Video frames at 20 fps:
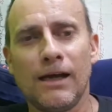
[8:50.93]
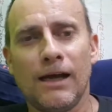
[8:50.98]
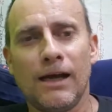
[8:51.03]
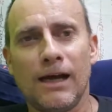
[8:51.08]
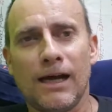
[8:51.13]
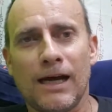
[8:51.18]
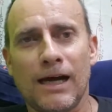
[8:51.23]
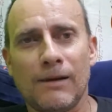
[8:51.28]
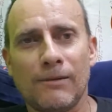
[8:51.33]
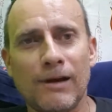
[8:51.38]

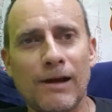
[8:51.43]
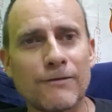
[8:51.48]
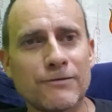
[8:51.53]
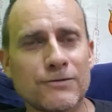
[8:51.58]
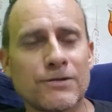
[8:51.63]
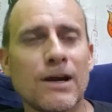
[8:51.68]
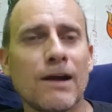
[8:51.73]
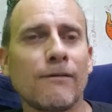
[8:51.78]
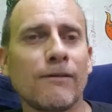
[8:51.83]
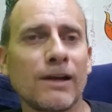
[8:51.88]
Love
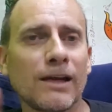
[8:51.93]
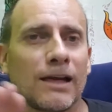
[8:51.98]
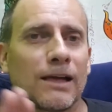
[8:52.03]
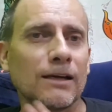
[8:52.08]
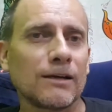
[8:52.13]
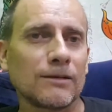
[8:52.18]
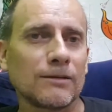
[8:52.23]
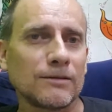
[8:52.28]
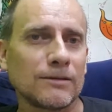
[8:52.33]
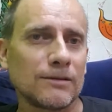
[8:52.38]

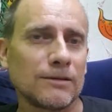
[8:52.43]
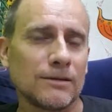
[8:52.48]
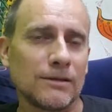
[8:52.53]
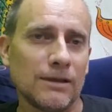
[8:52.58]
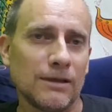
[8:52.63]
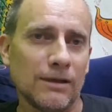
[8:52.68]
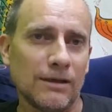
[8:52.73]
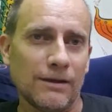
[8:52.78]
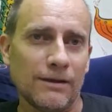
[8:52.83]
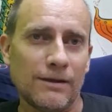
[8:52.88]
travelling.
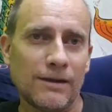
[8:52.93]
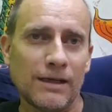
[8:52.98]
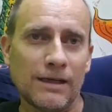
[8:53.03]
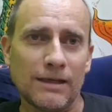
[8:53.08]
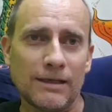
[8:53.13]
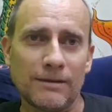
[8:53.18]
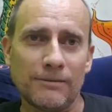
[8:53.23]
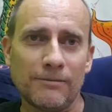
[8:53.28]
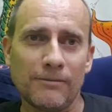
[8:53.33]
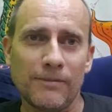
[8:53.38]
I think
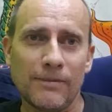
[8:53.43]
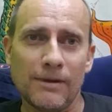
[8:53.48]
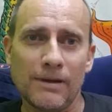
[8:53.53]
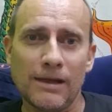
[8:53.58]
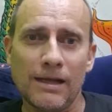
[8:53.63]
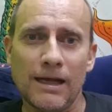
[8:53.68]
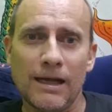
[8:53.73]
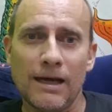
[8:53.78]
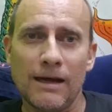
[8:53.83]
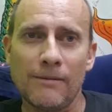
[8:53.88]

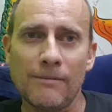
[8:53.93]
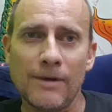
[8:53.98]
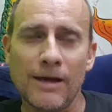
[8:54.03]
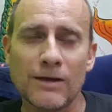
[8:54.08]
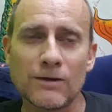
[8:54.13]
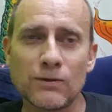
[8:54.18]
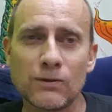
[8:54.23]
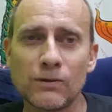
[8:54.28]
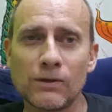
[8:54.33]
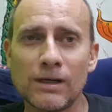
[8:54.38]
our
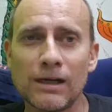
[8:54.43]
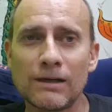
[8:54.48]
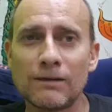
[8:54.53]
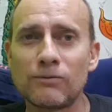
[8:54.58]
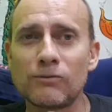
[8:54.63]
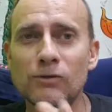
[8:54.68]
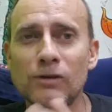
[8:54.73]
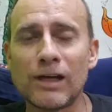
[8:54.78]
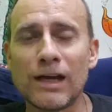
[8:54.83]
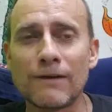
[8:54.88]
daughter
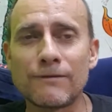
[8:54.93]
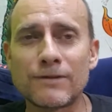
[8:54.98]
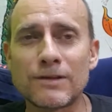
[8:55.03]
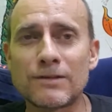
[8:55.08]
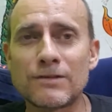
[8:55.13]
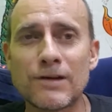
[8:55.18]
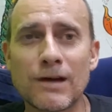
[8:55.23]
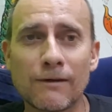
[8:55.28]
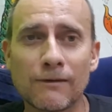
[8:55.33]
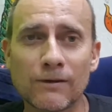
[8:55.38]
would love to
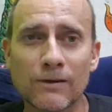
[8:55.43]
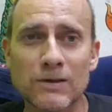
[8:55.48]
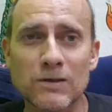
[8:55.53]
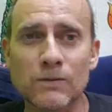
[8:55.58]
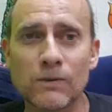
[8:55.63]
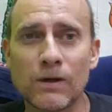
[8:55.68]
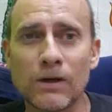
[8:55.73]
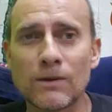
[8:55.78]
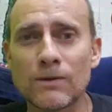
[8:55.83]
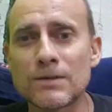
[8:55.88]
travel as
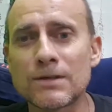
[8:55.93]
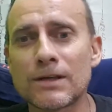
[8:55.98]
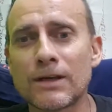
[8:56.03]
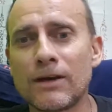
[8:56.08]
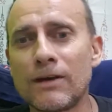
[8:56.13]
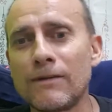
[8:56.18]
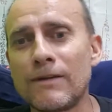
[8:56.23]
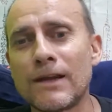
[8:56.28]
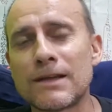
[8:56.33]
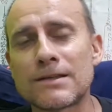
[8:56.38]
well,
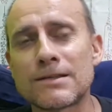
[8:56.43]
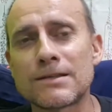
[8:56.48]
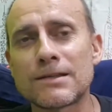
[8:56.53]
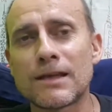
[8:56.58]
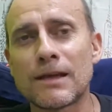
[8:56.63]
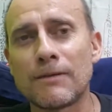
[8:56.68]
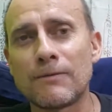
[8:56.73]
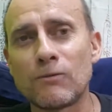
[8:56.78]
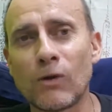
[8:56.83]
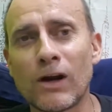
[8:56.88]
so that's
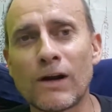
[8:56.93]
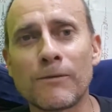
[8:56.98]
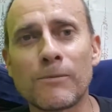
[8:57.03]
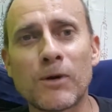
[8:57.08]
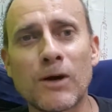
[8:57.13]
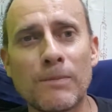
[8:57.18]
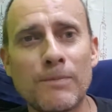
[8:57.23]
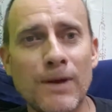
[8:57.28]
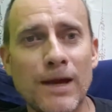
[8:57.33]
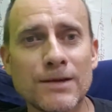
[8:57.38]
one of
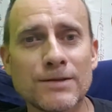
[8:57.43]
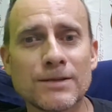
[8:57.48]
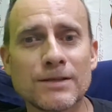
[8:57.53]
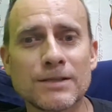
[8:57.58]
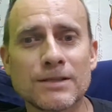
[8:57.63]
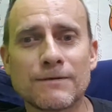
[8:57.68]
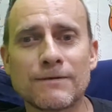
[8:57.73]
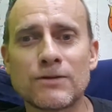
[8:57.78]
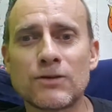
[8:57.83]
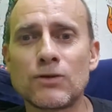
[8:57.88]
my
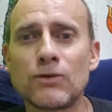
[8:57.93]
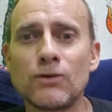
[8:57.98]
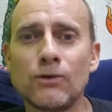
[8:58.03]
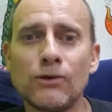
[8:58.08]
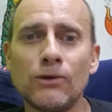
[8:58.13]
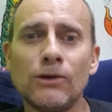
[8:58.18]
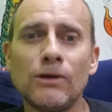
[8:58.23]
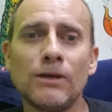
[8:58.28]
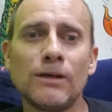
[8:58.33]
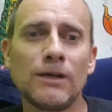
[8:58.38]
passions for
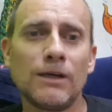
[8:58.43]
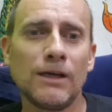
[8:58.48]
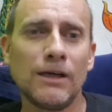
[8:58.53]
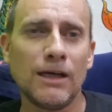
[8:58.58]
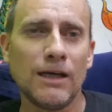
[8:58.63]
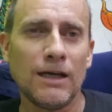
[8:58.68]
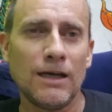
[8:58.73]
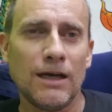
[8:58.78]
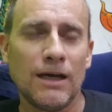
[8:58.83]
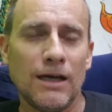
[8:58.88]
sure.
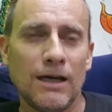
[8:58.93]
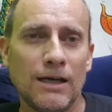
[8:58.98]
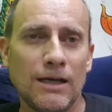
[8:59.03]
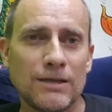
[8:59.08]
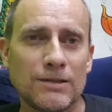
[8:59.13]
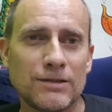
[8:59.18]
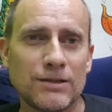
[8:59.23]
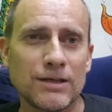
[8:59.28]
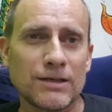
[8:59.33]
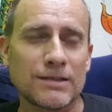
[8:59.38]

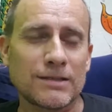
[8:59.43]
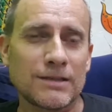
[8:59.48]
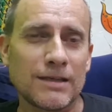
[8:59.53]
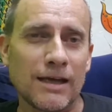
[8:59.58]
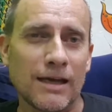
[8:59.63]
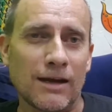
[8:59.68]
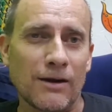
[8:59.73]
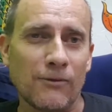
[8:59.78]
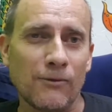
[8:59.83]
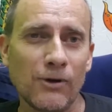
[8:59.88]
It's just,
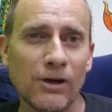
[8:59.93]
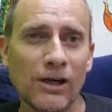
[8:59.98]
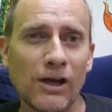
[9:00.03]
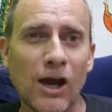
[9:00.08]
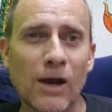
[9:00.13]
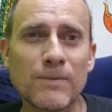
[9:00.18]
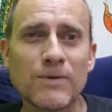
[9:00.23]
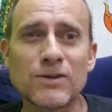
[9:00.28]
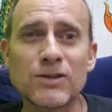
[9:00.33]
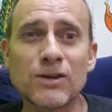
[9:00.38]
yeah, it really
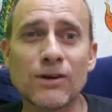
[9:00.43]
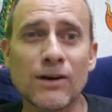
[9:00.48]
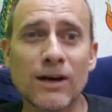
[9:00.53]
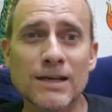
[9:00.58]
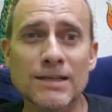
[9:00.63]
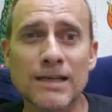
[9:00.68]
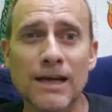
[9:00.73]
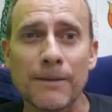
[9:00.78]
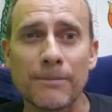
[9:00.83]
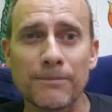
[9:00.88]
opens your
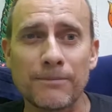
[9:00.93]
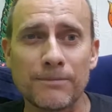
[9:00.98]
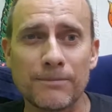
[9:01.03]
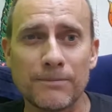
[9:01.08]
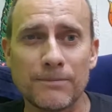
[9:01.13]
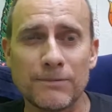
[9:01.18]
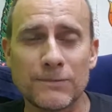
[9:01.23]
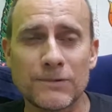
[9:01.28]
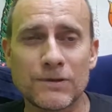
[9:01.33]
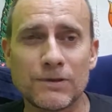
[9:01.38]
eyes up
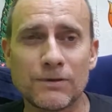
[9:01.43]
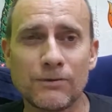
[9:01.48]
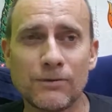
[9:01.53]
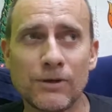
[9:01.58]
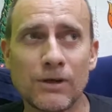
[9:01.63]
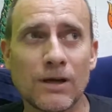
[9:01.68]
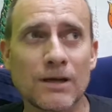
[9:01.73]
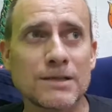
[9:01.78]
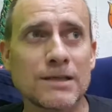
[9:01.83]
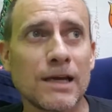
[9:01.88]
to
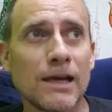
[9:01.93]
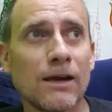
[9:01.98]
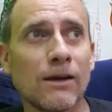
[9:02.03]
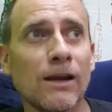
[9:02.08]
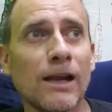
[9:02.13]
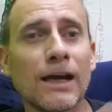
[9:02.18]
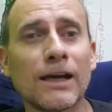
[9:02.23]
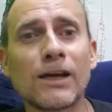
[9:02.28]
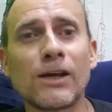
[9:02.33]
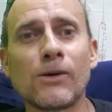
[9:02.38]
realise how
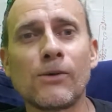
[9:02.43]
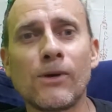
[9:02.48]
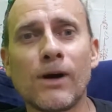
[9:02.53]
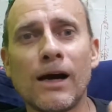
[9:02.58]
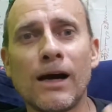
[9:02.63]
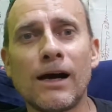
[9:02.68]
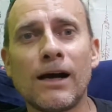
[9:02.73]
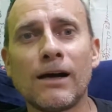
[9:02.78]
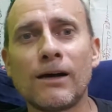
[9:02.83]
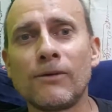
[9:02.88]
lucky you
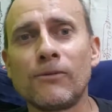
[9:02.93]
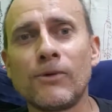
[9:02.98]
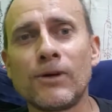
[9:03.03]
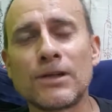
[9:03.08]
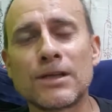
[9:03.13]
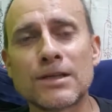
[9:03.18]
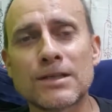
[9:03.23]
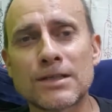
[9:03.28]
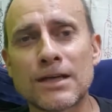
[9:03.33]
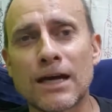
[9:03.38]
are
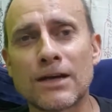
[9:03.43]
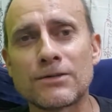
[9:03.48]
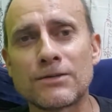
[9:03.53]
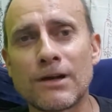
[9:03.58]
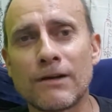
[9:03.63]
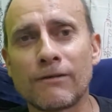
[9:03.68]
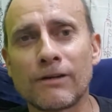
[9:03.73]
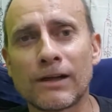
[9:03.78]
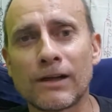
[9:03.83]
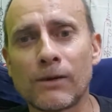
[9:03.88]
when you start travelling